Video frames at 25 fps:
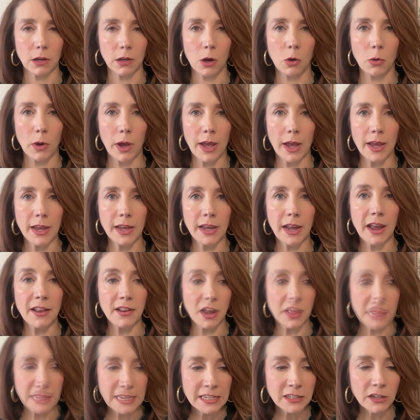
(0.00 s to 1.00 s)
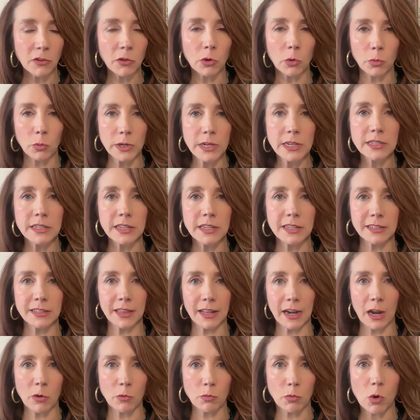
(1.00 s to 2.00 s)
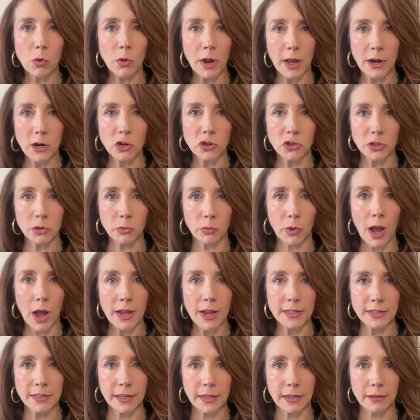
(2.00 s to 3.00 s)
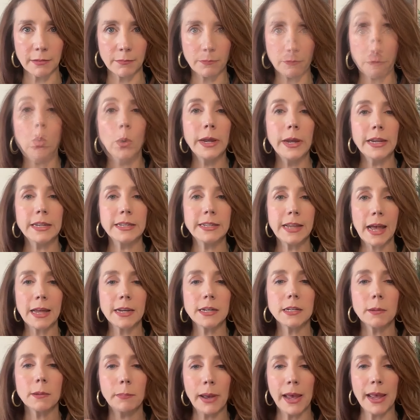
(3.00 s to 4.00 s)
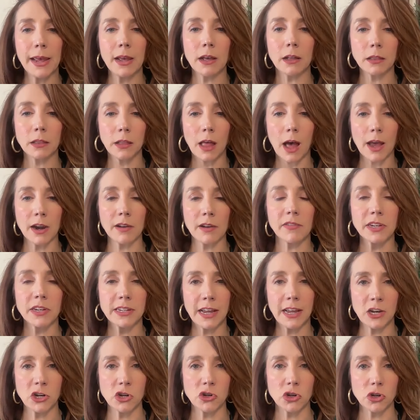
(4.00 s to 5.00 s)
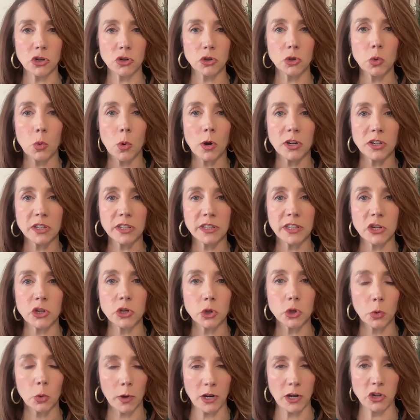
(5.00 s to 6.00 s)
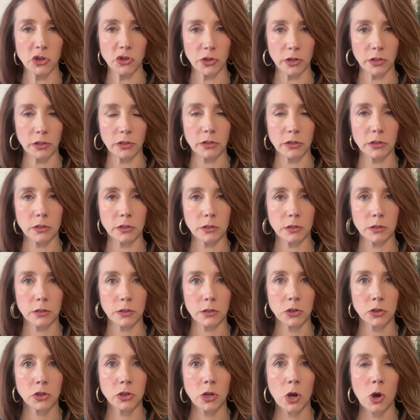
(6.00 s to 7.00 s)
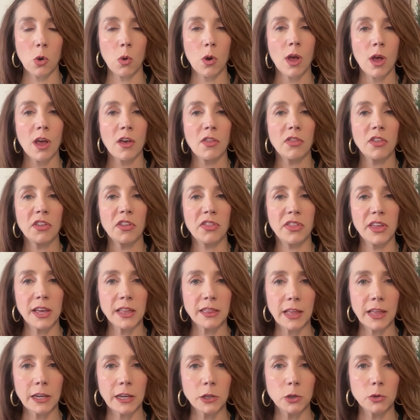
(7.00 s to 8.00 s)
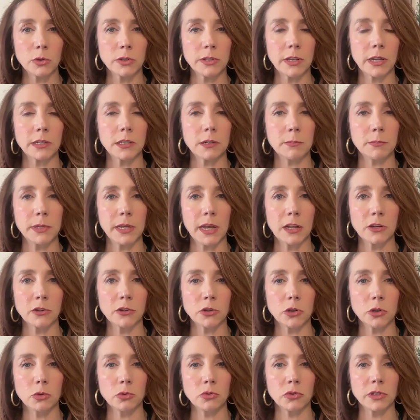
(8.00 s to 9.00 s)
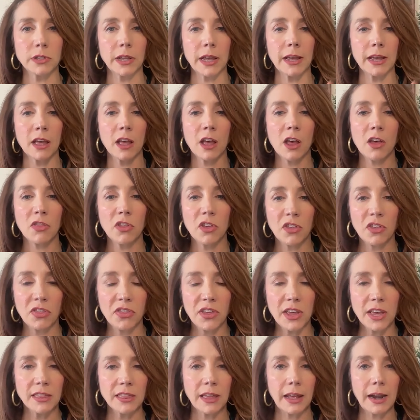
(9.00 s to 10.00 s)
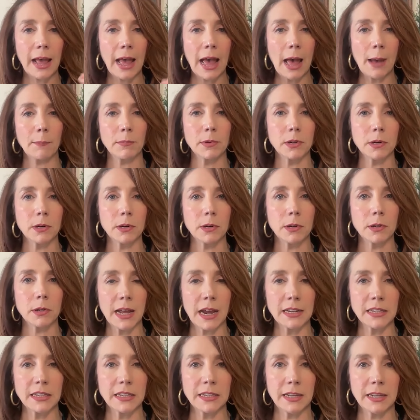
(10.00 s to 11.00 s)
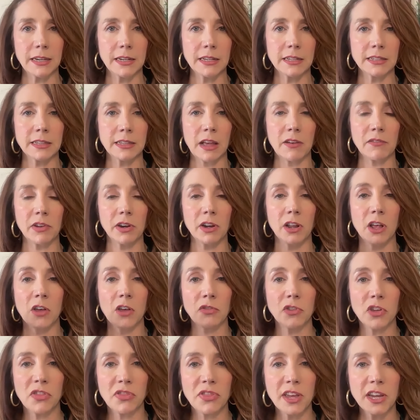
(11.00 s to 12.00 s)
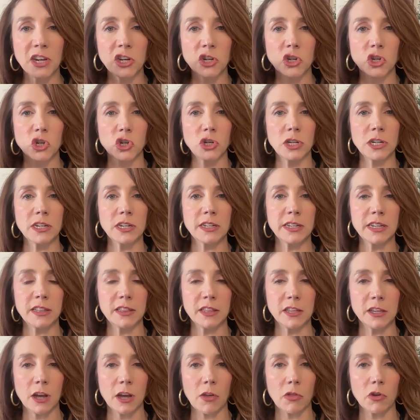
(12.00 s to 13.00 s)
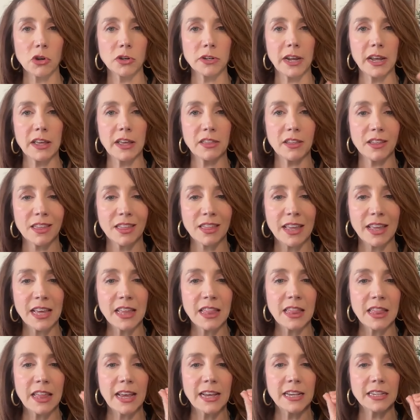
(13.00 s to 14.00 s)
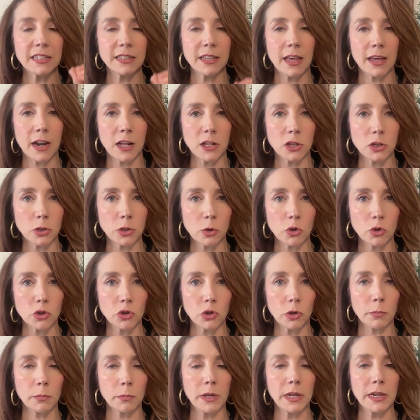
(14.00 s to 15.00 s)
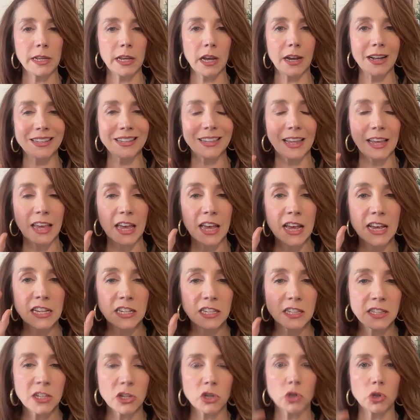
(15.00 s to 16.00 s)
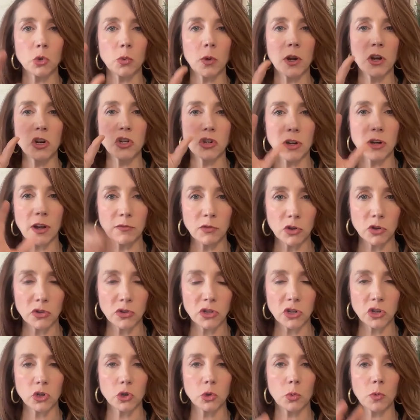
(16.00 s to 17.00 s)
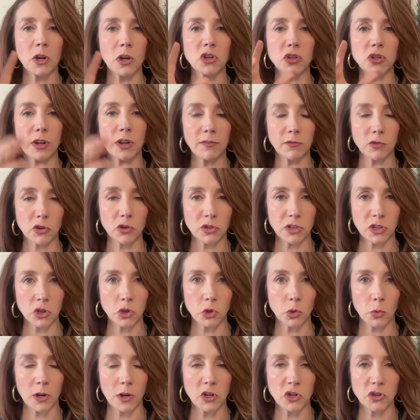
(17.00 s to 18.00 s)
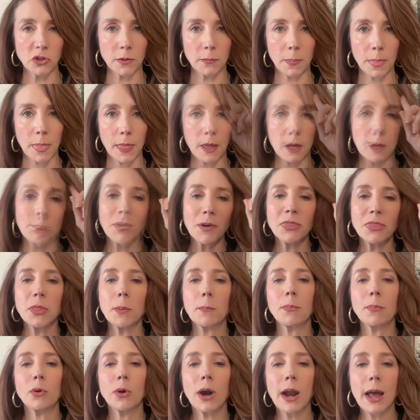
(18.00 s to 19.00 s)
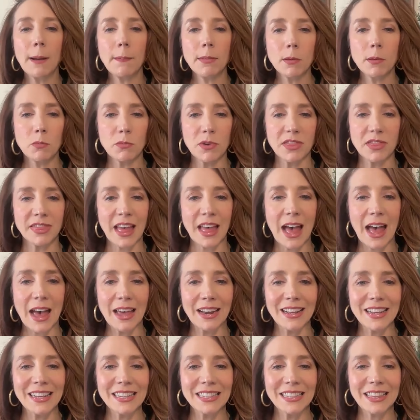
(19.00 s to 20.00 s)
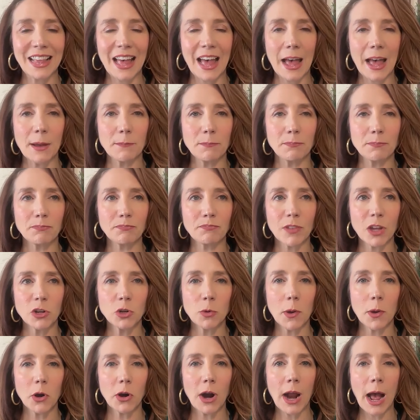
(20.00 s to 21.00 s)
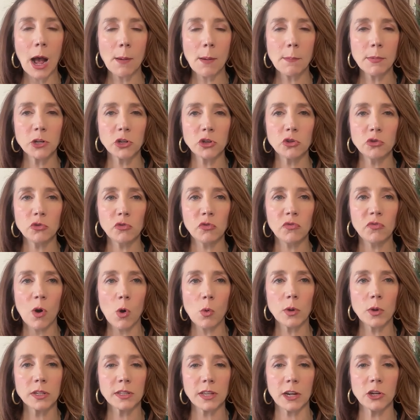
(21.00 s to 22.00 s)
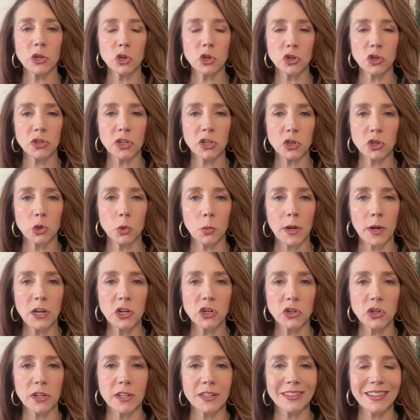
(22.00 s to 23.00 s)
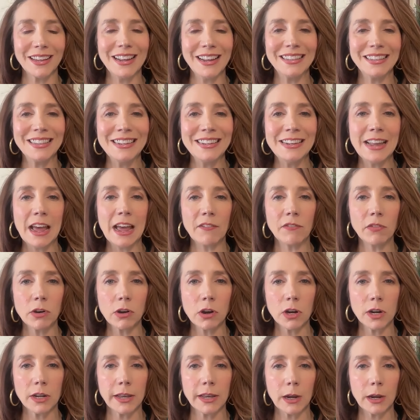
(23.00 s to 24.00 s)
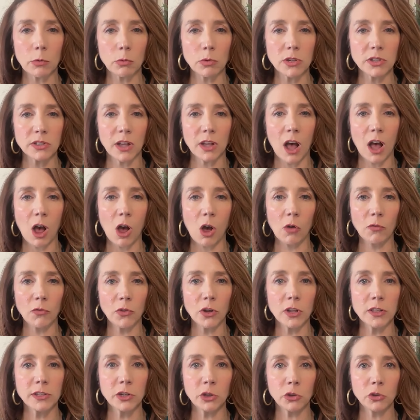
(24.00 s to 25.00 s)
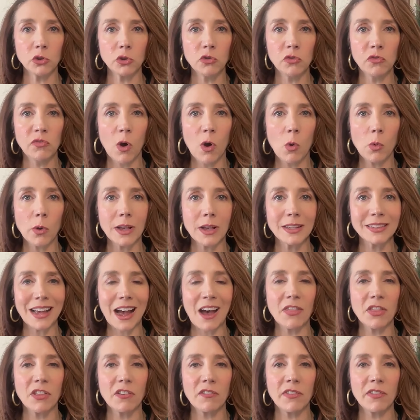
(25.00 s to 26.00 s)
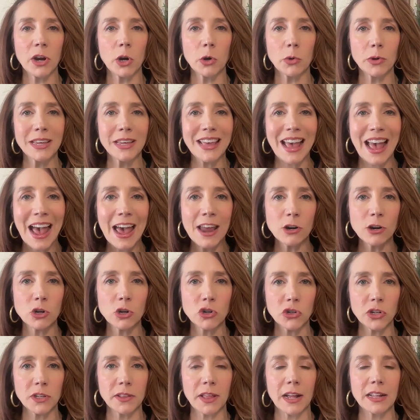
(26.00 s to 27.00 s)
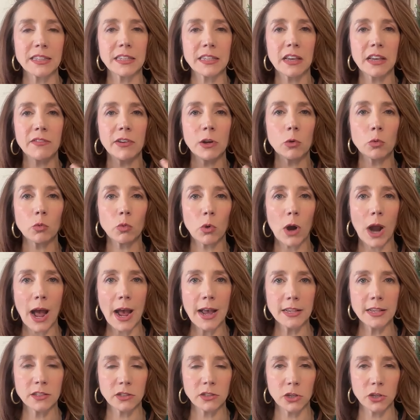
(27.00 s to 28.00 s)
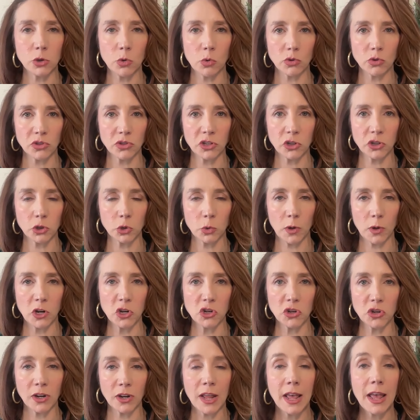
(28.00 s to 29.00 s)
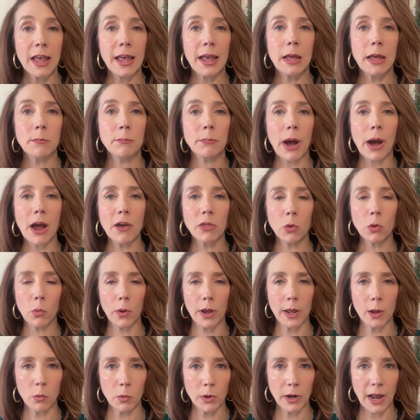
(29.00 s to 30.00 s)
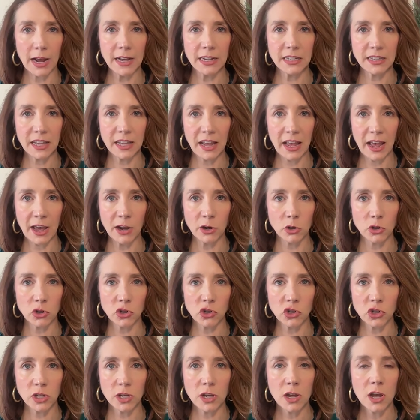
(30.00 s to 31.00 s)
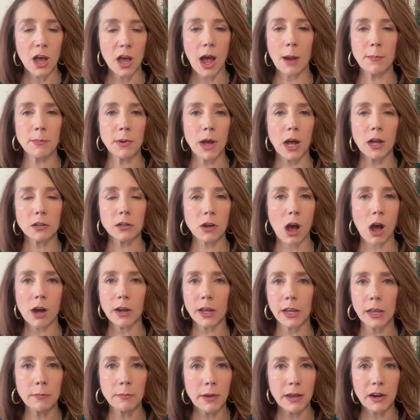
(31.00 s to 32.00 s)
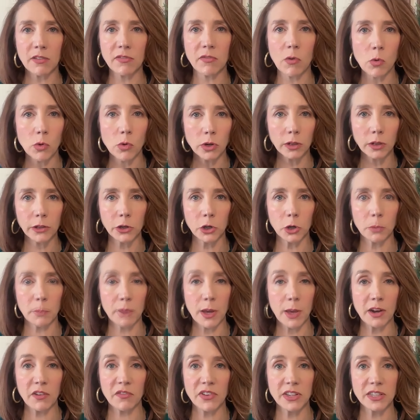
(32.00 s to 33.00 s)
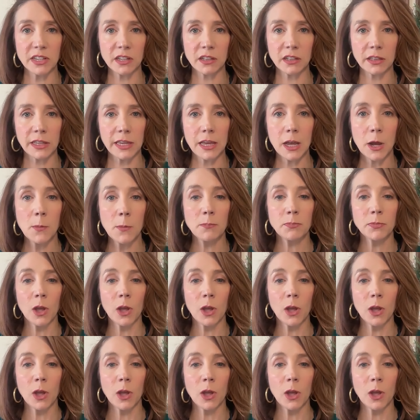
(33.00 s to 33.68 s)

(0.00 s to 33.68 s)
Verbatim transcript: Okay. And these are the reasons that I wrote Energy Rising. We tend to pay a lot of attention to our situations. So, the thing that you said to me on Tuesday, the thing that happened to me in 1987, the thing she did the other day, the thing they said on social media, it's like situation after situation after situation. But the problem with that is that no matter how much you focus on your situations, it's never going to get resolved until you focus on the very energy that's giving rise to your situation. And by the way, when I say energy, I'm not talking metaphorically or metaphysically.